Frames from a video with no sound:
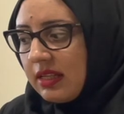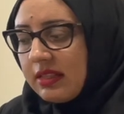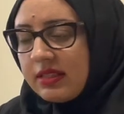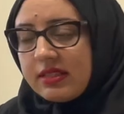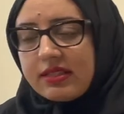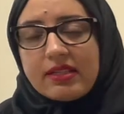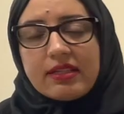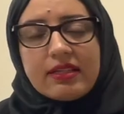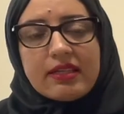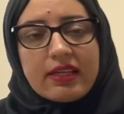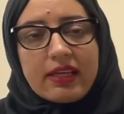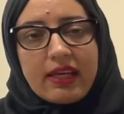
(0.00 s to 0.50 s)
it's
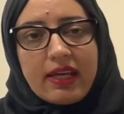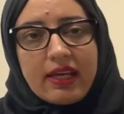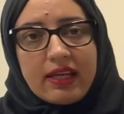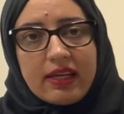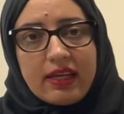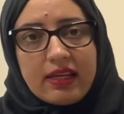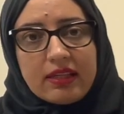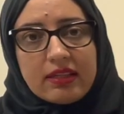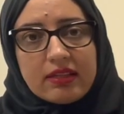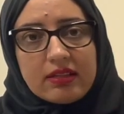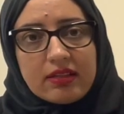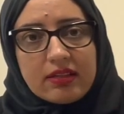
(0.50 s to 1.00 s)

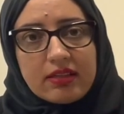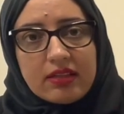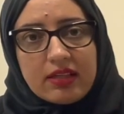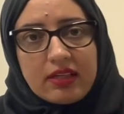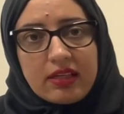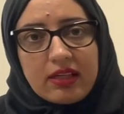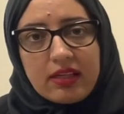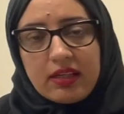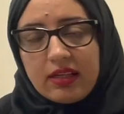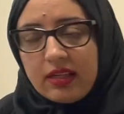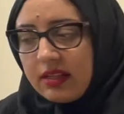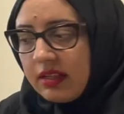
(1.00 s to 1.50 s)
indicated
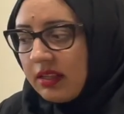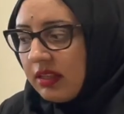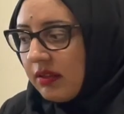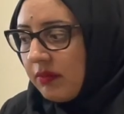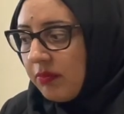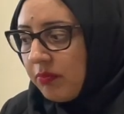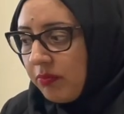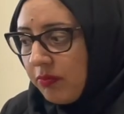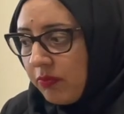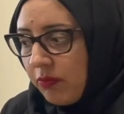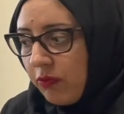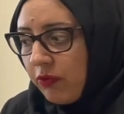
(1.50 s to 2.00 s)
here
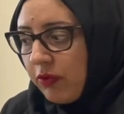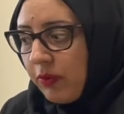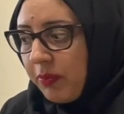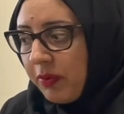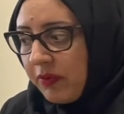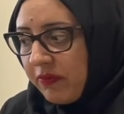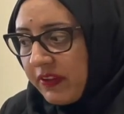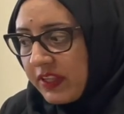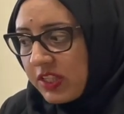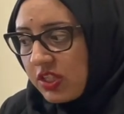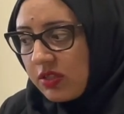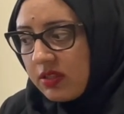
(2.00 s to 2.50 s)
for
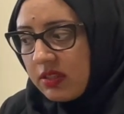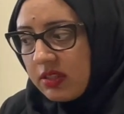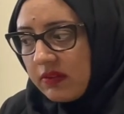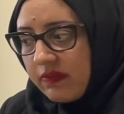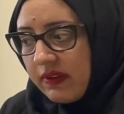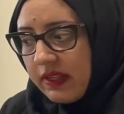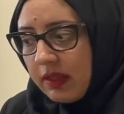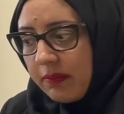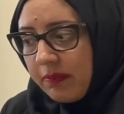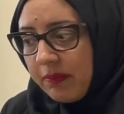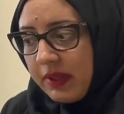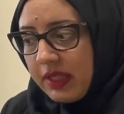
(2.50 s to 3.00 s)
professional
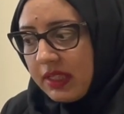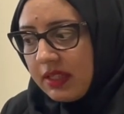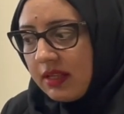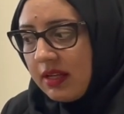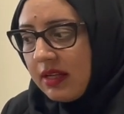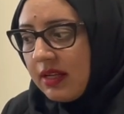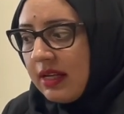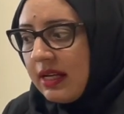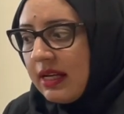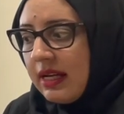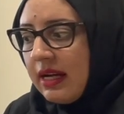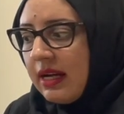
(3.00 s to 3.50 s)
development.
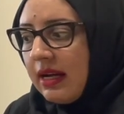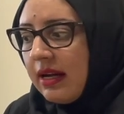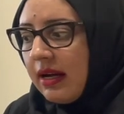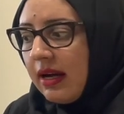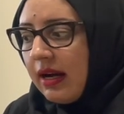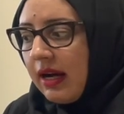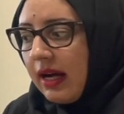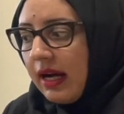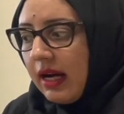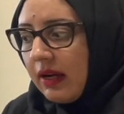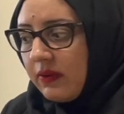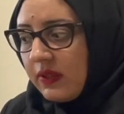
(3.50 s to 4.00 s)

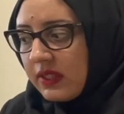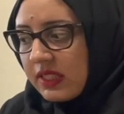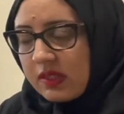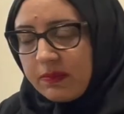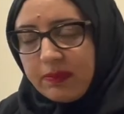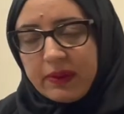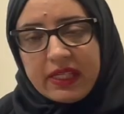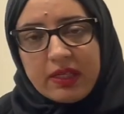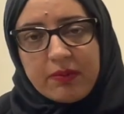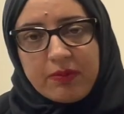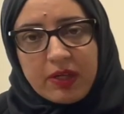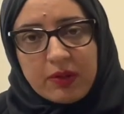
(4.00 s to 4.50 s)
I will
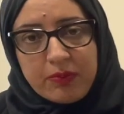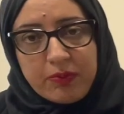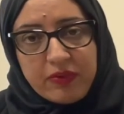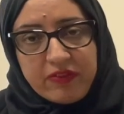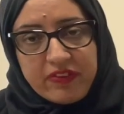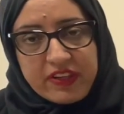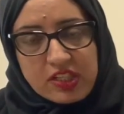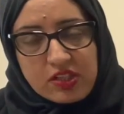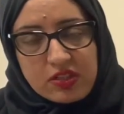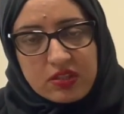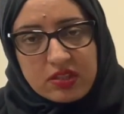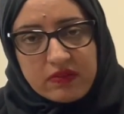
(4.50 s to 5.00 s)
explain about
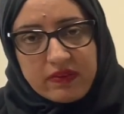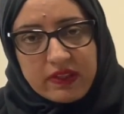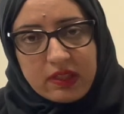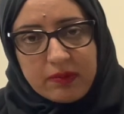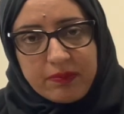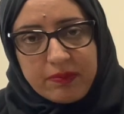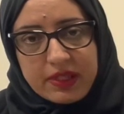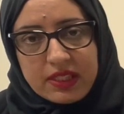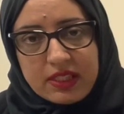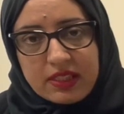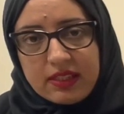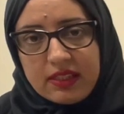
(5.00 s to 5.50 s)
professional
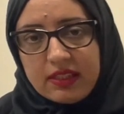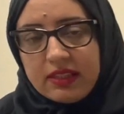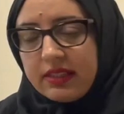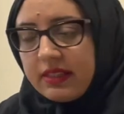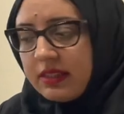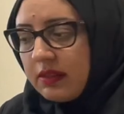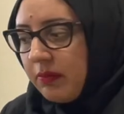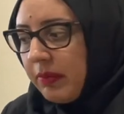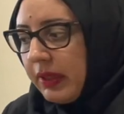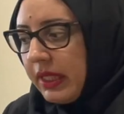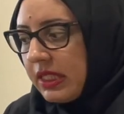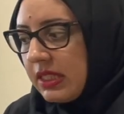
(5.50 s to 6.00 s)
development in a little
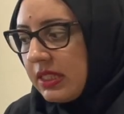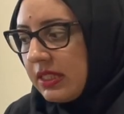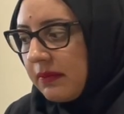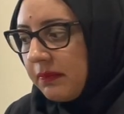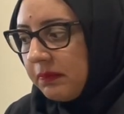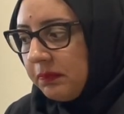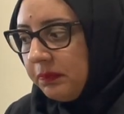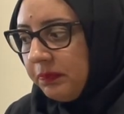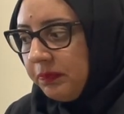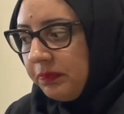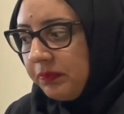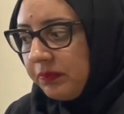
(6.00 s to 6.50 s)
bit.
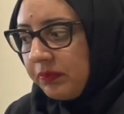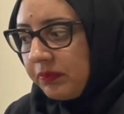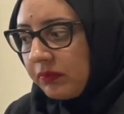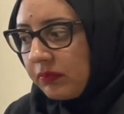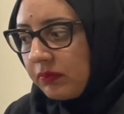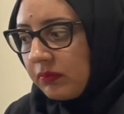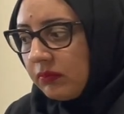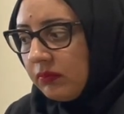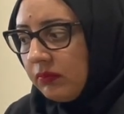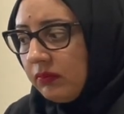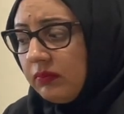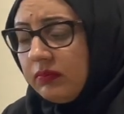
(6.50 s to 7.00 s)

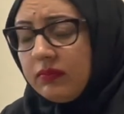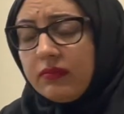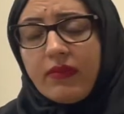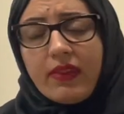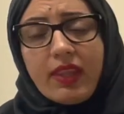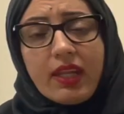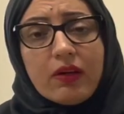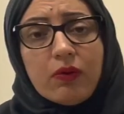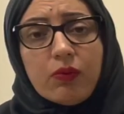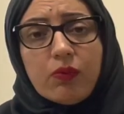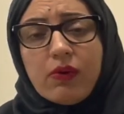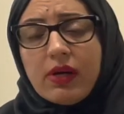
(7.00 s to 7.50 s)

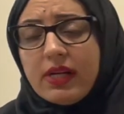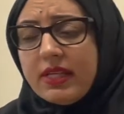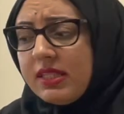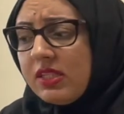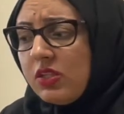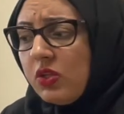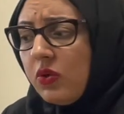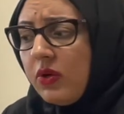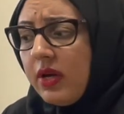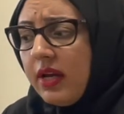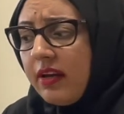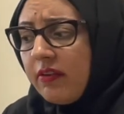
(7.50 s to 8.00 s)
Once
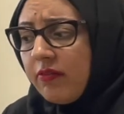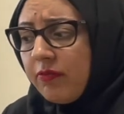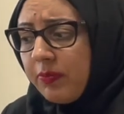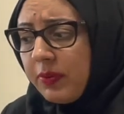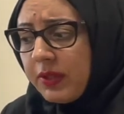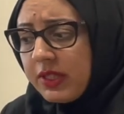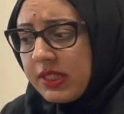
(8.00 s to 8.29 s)
you have